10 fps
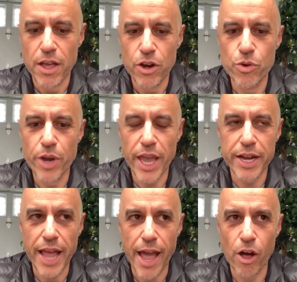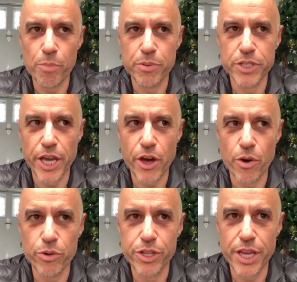who can help
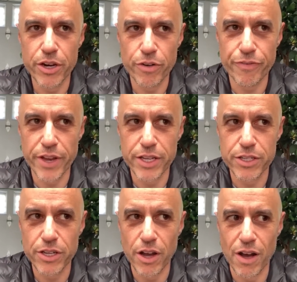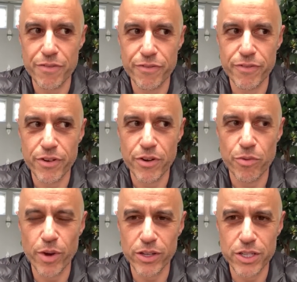decode the interface of
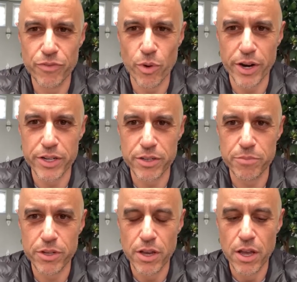relative organisms.